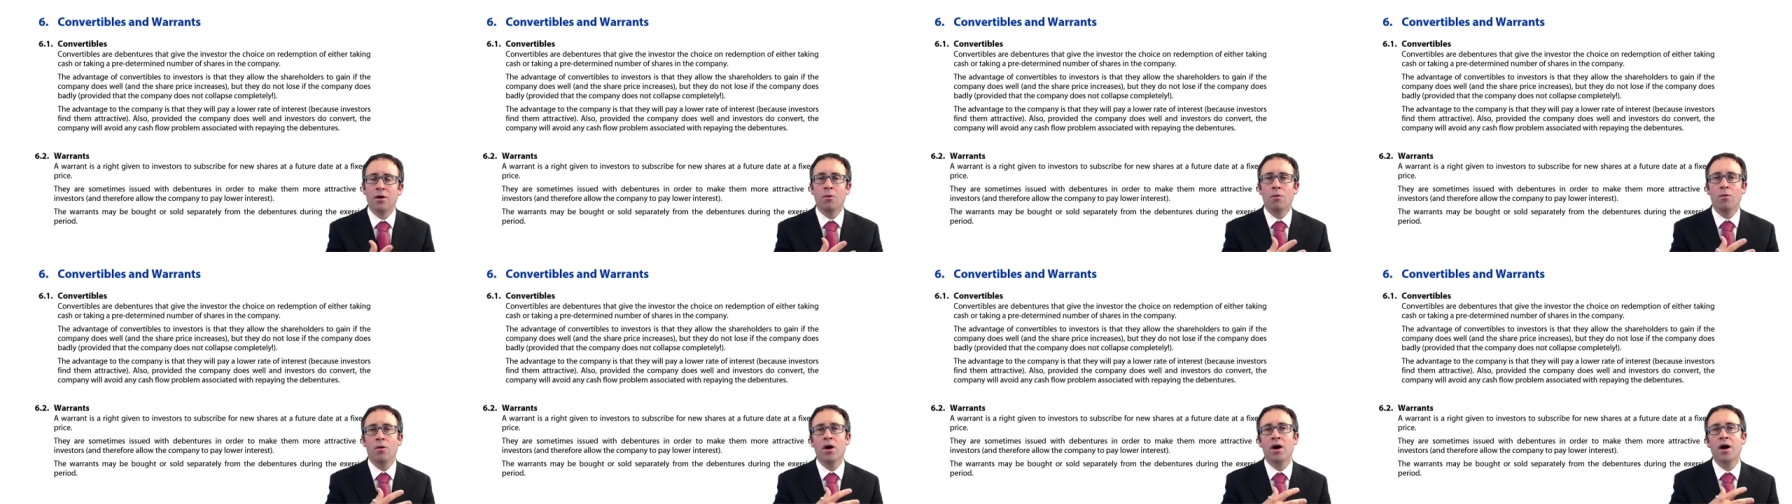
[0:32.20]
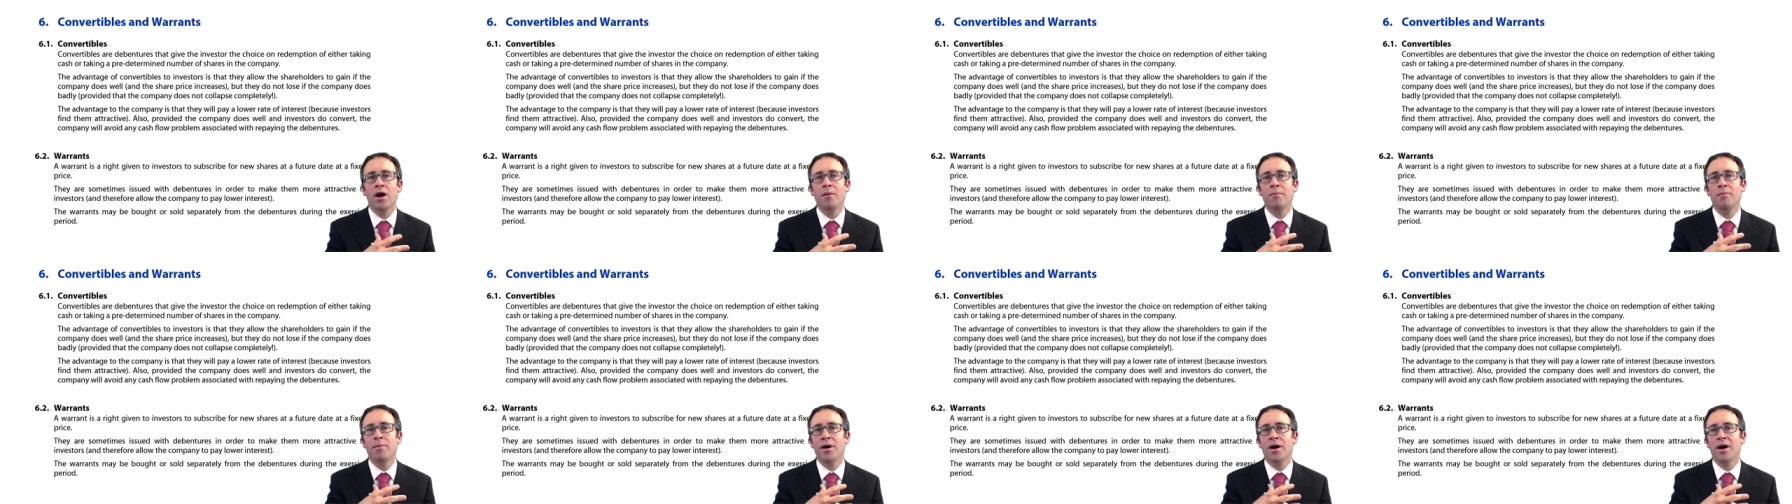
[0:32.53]

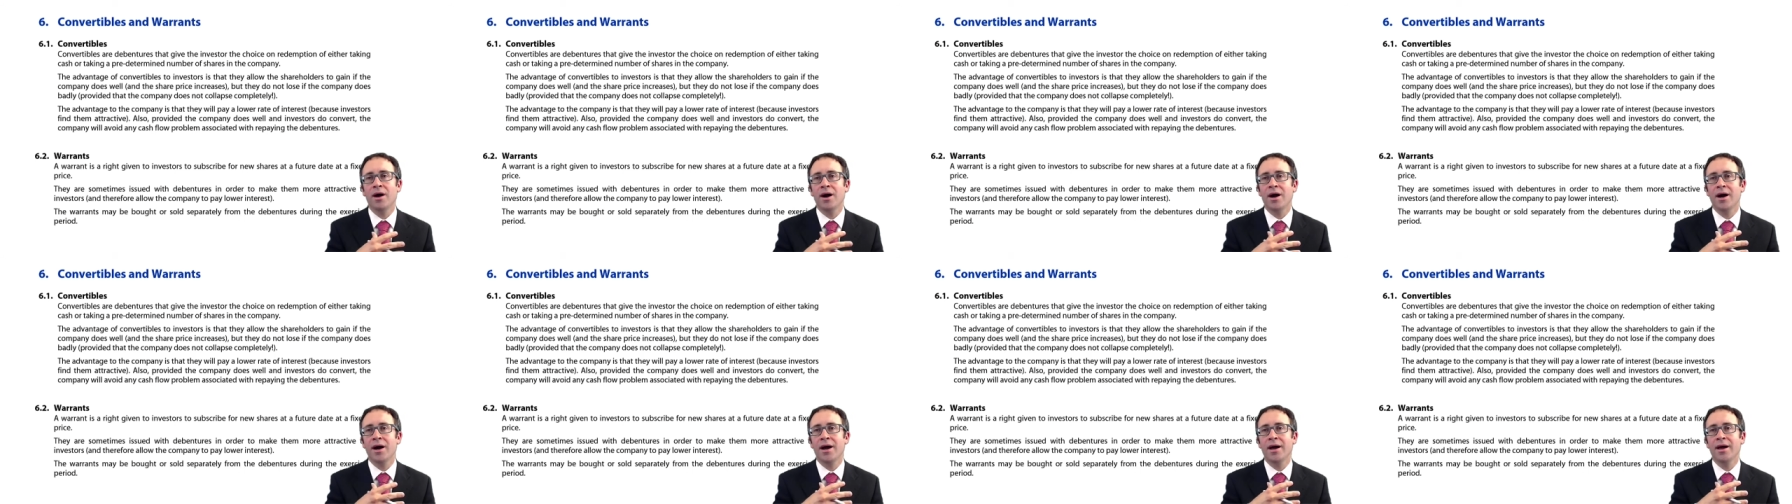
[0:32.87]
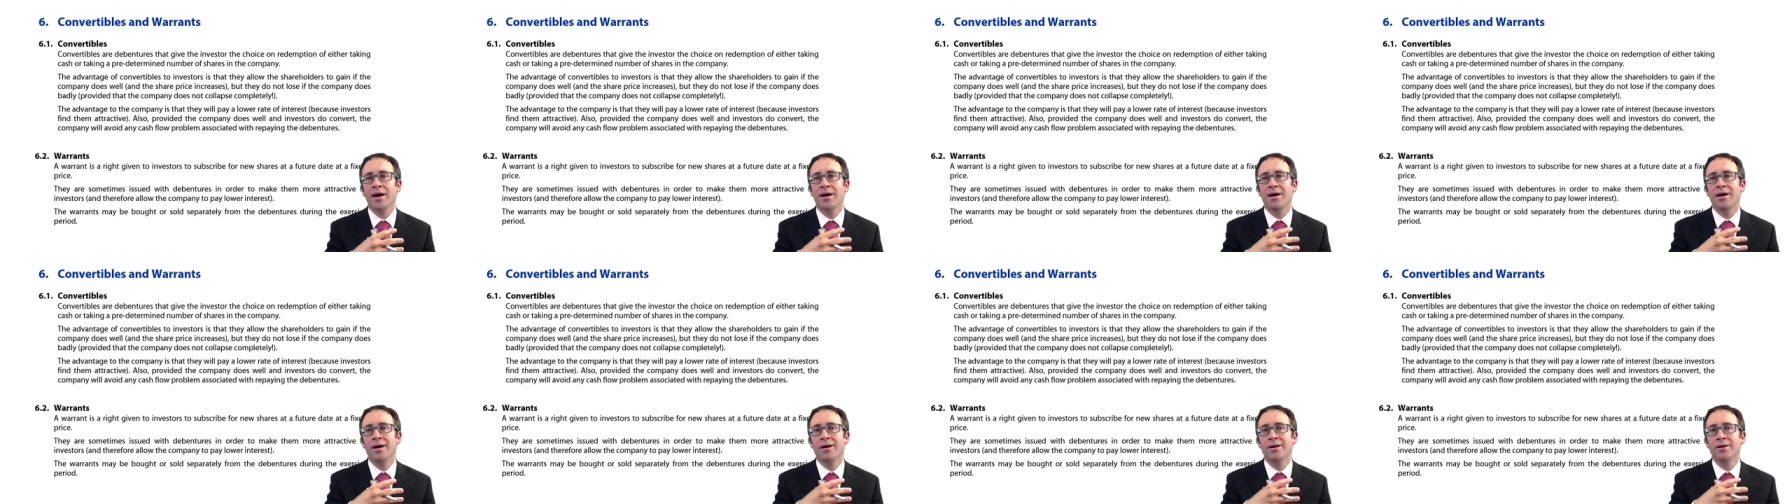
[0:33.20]

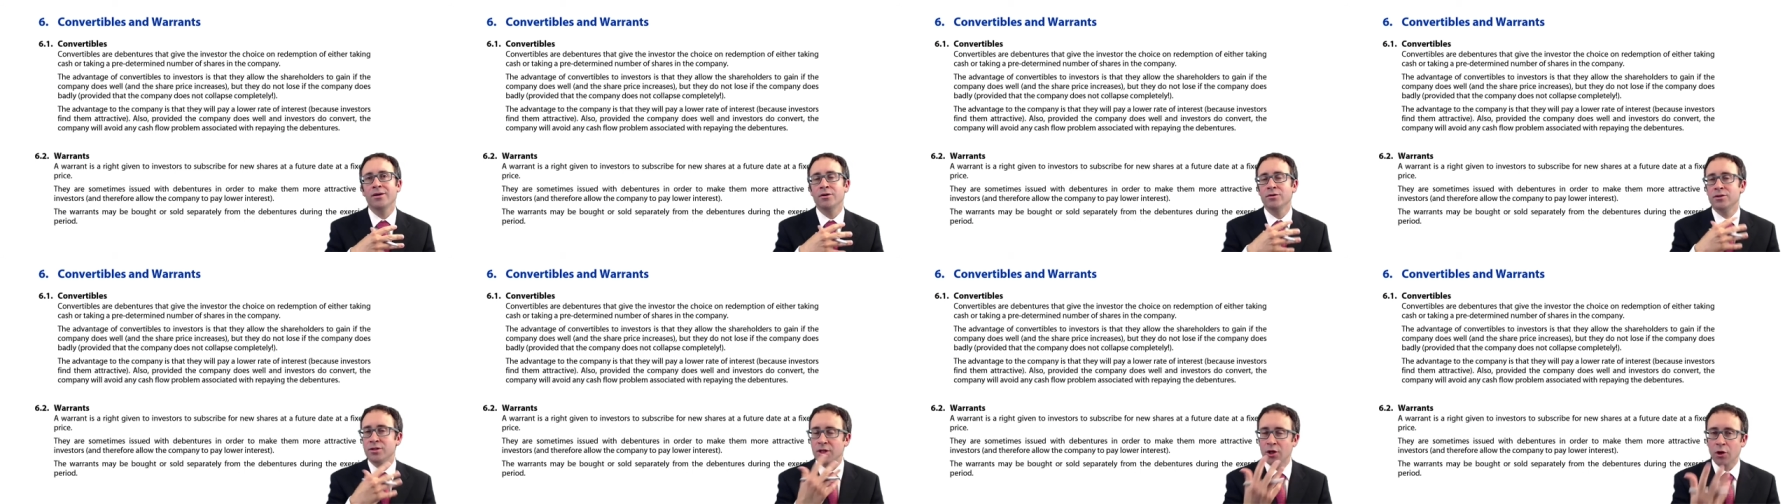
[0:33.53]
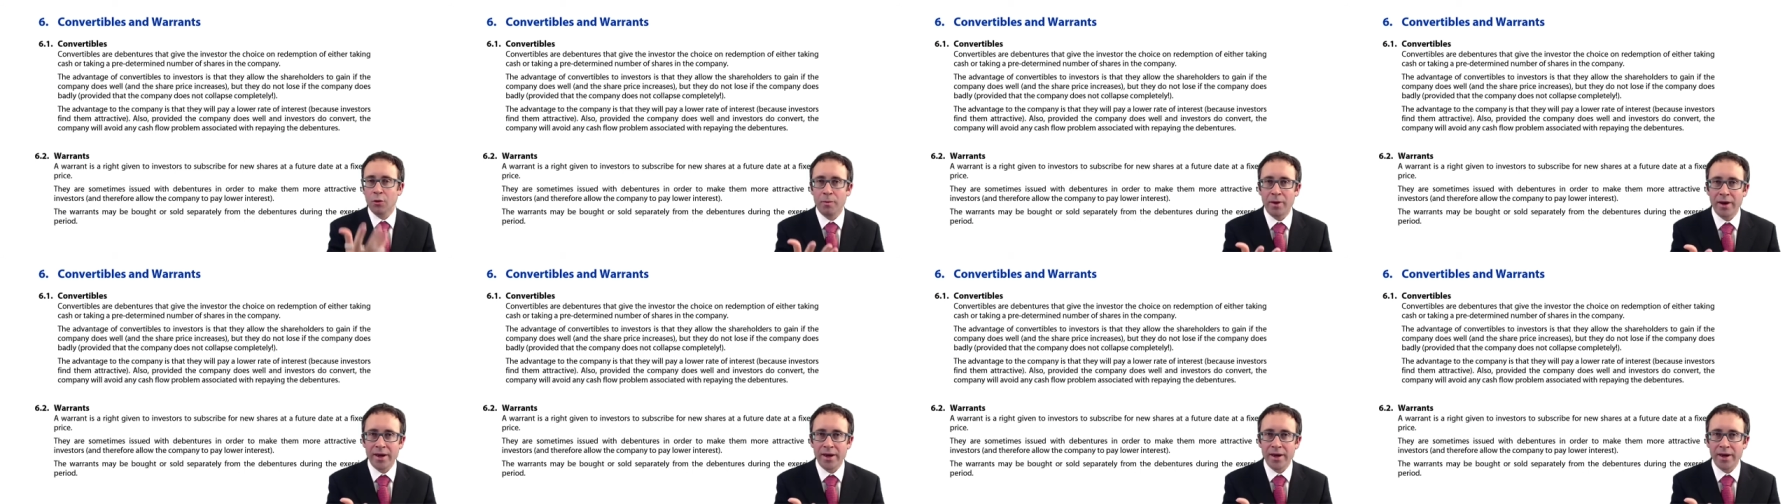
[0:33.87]
whereby you still